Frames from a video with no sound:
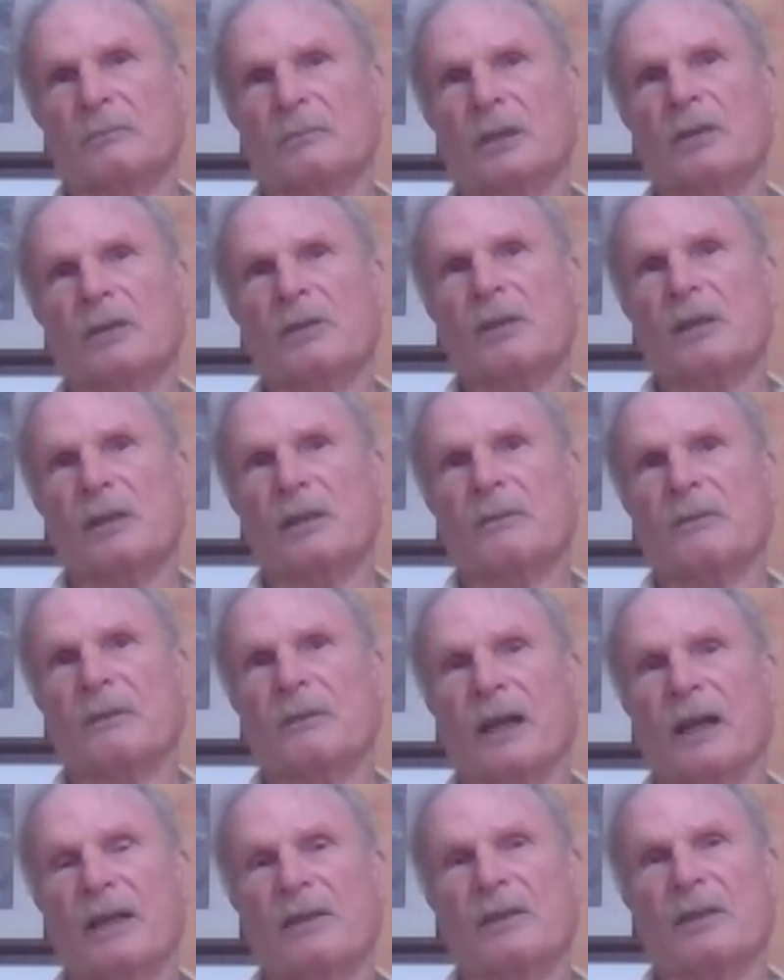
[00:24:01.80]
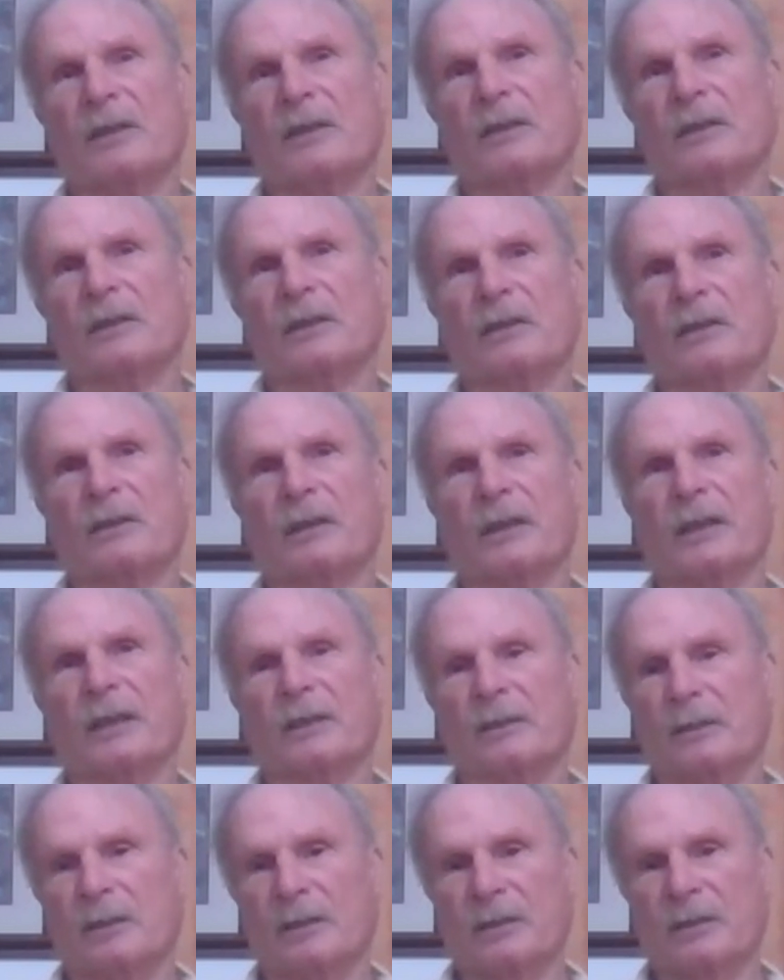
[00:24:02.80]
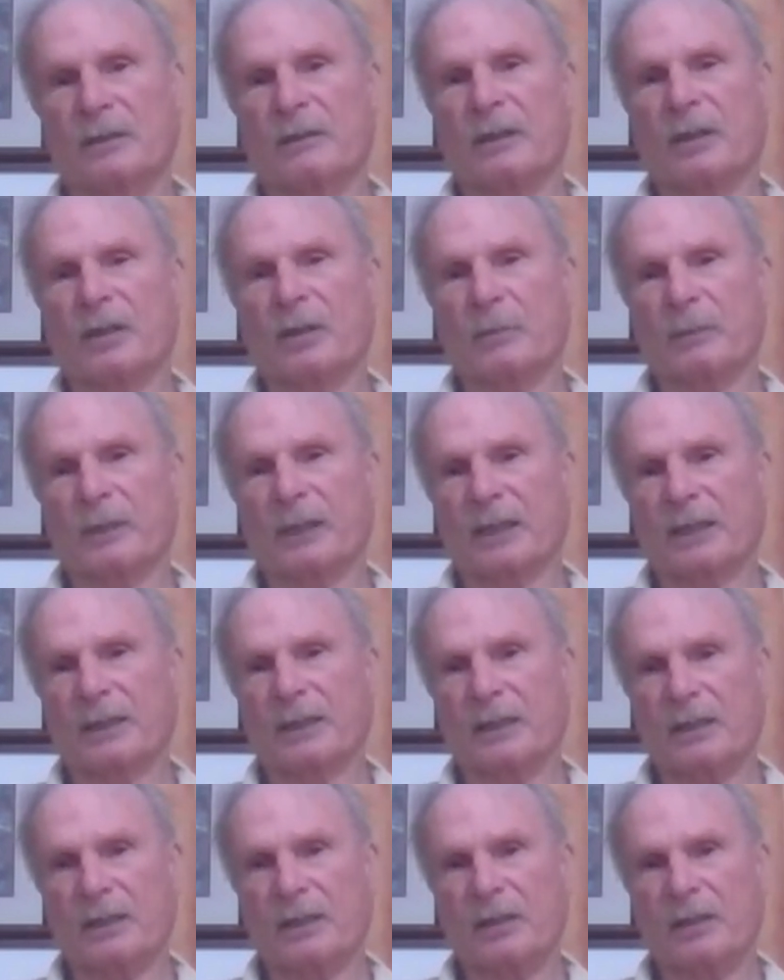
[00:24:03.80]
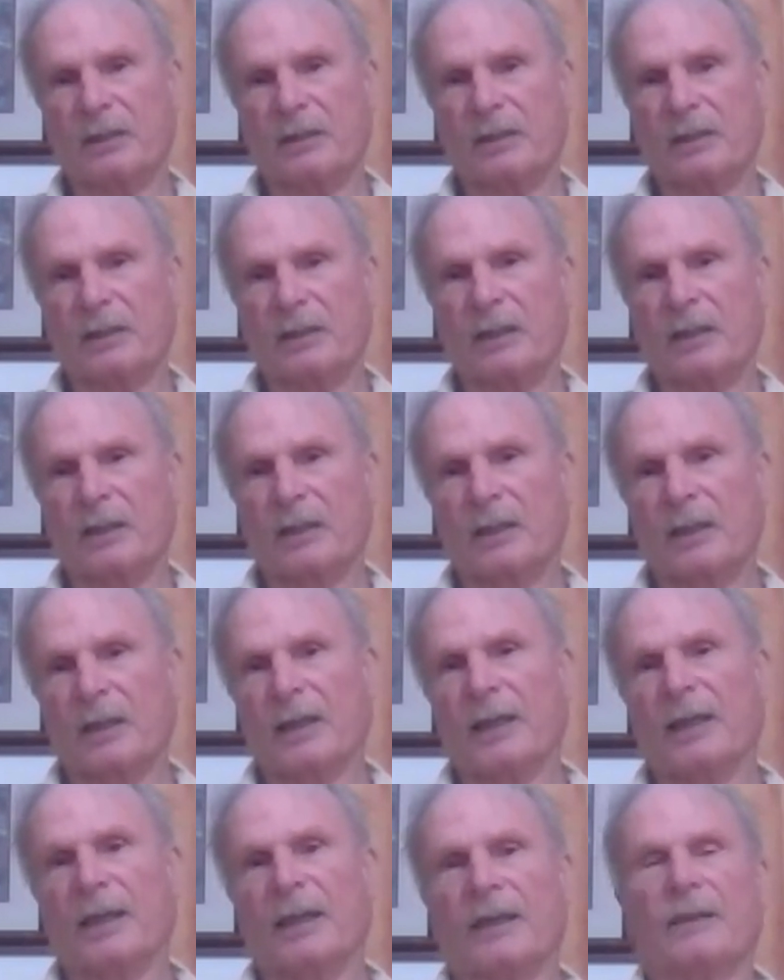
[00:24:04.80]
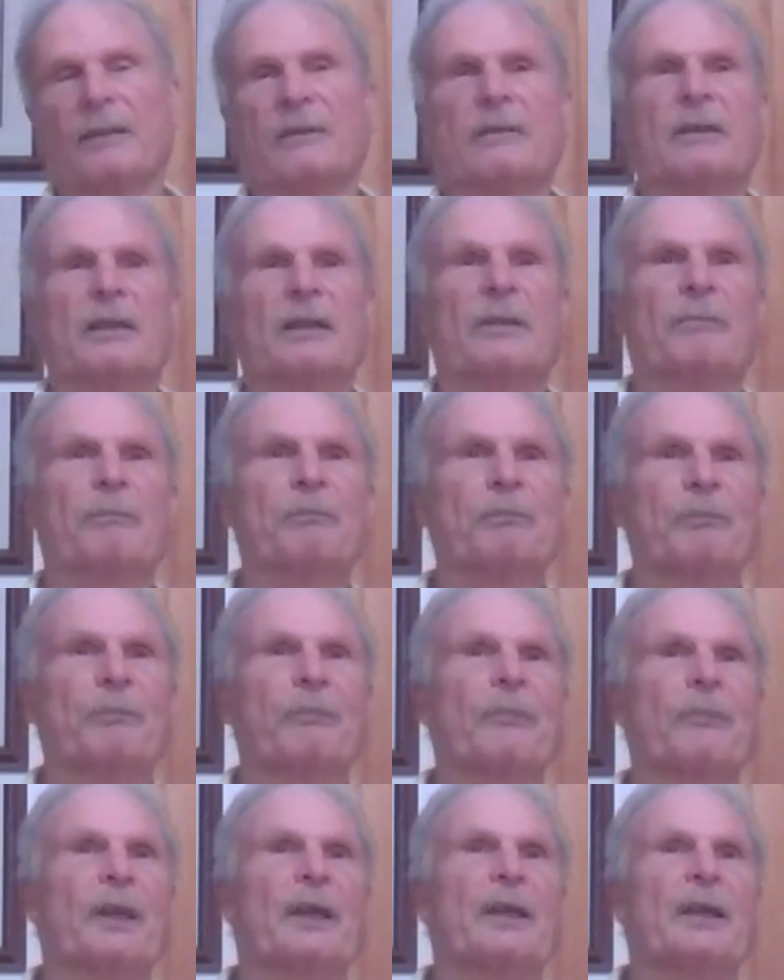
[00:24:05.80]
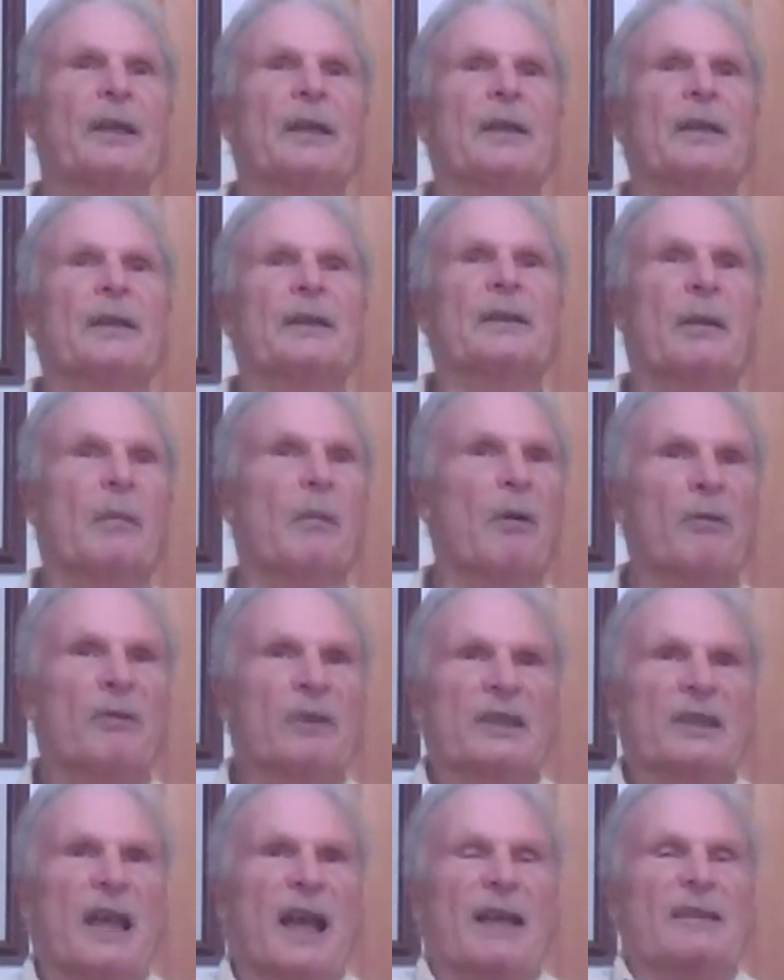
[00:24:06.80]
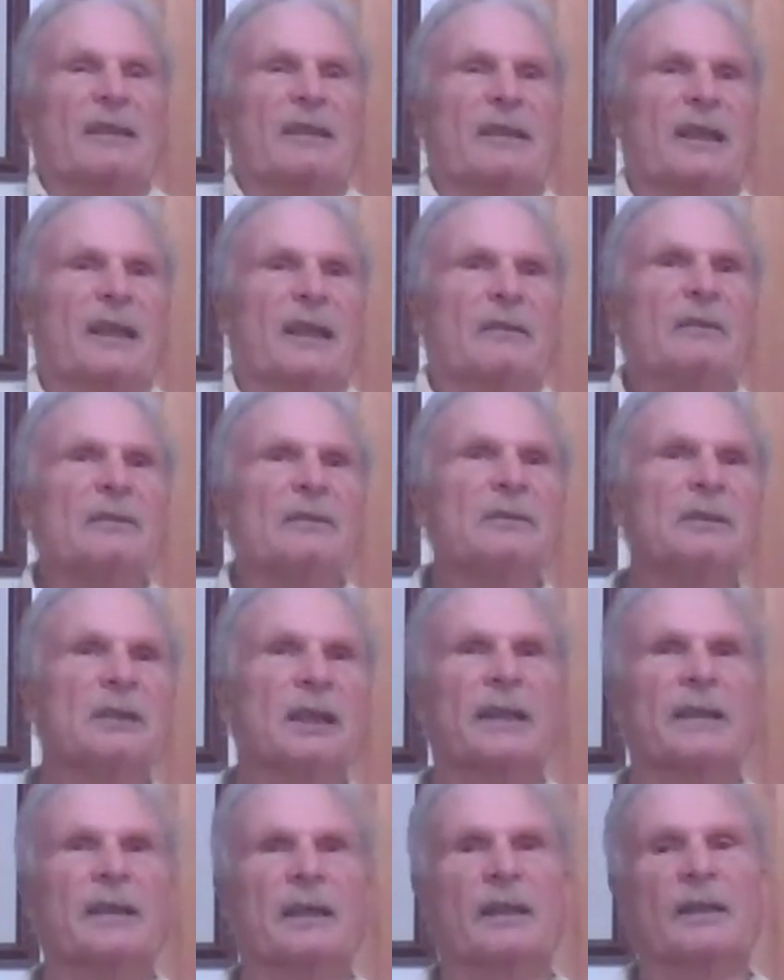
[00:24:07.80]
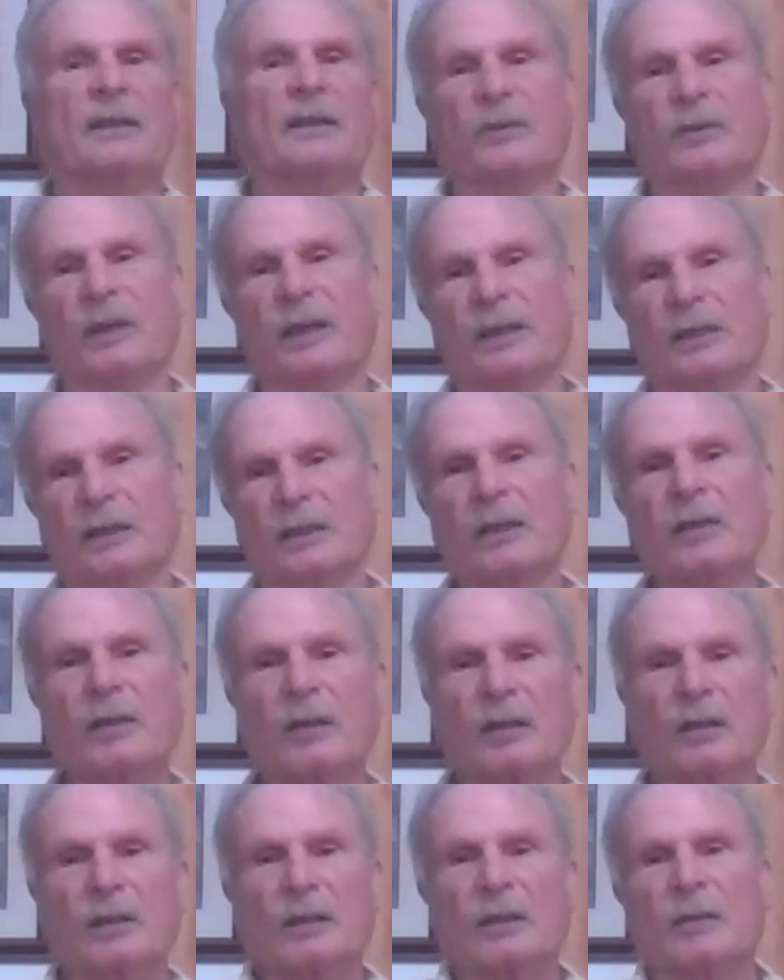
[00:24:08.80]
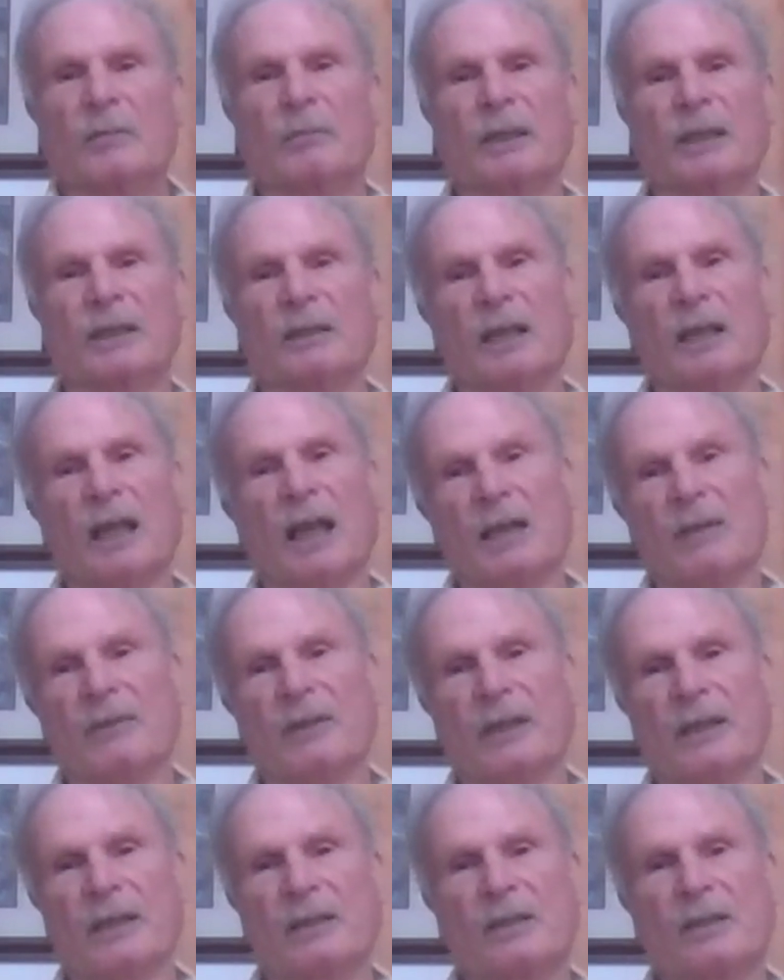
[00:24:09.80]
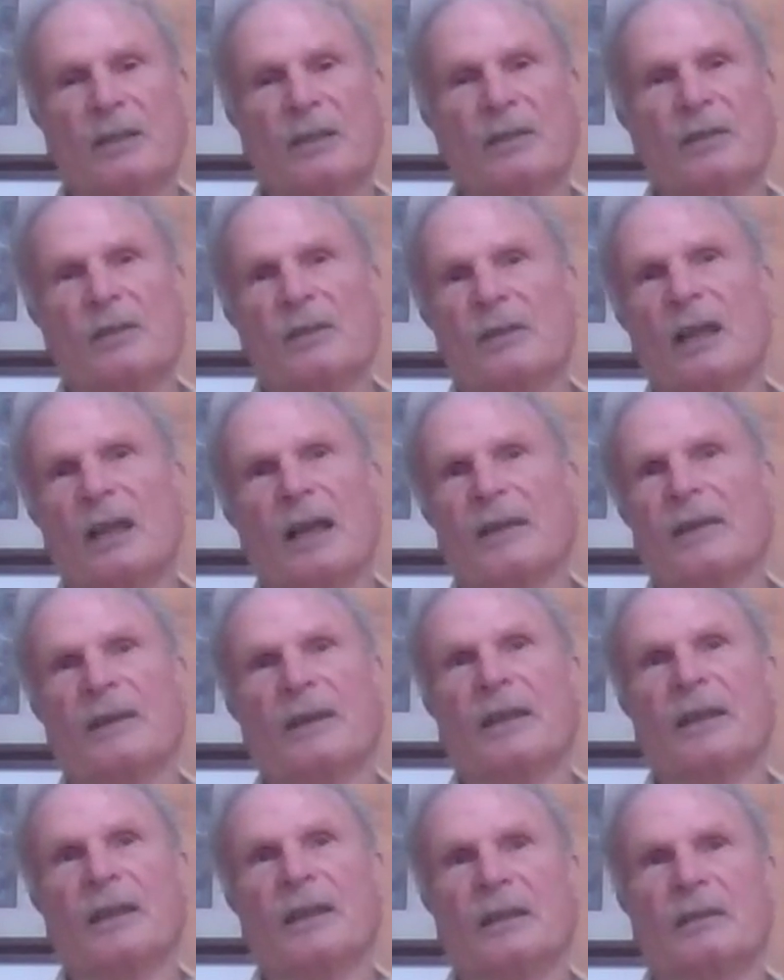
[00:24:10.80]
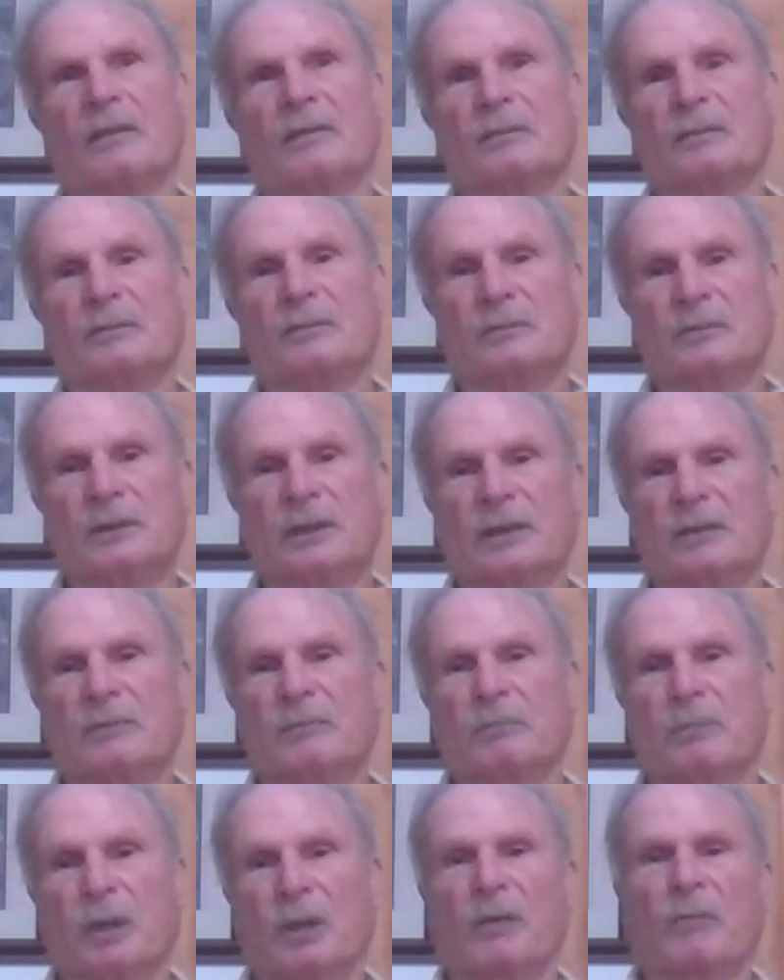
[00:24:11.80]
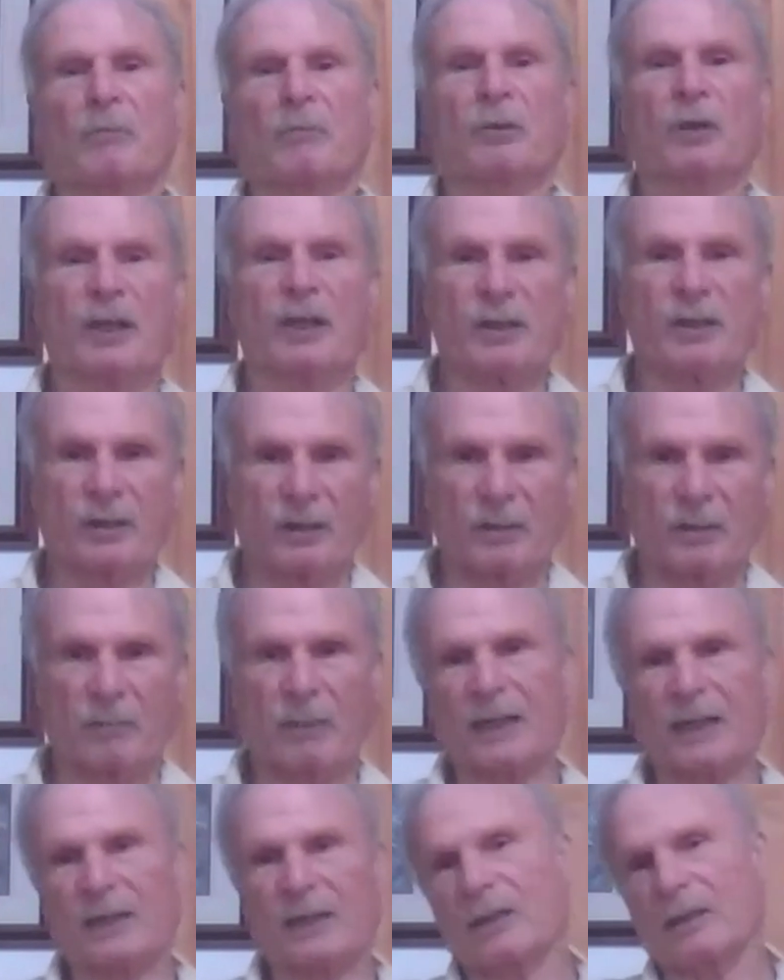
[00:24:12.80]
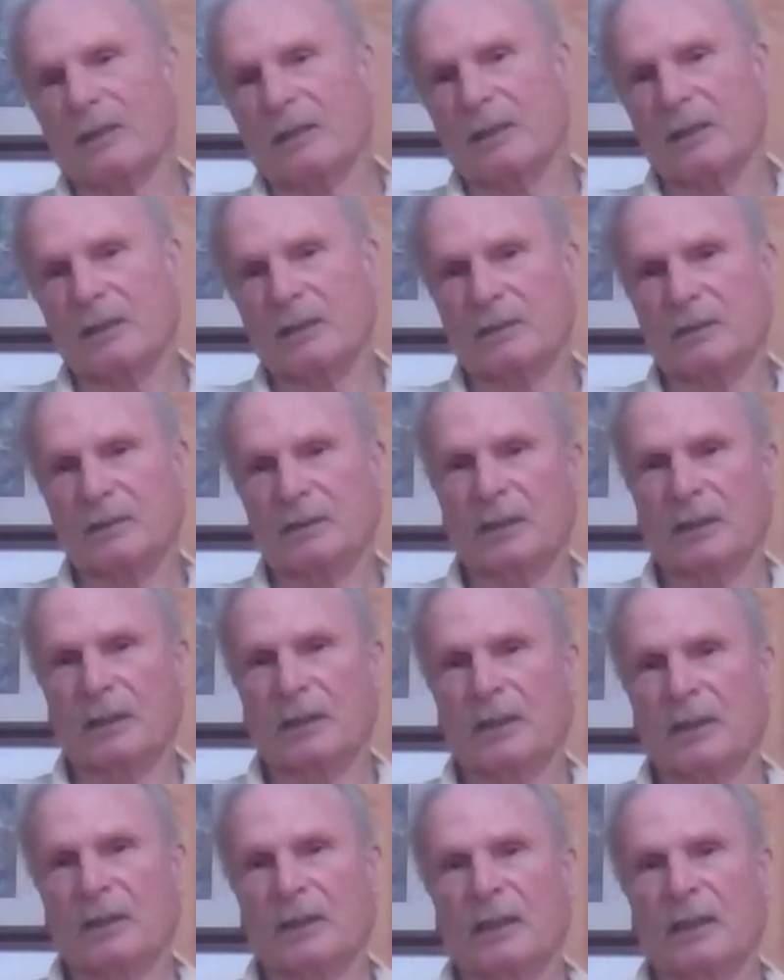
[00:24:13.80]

most of the fires that are occurring there are due to human ignitions. And some of them it's accidental, like the trailer, but a lot of it is just not thinking, burning brush in your backyard, or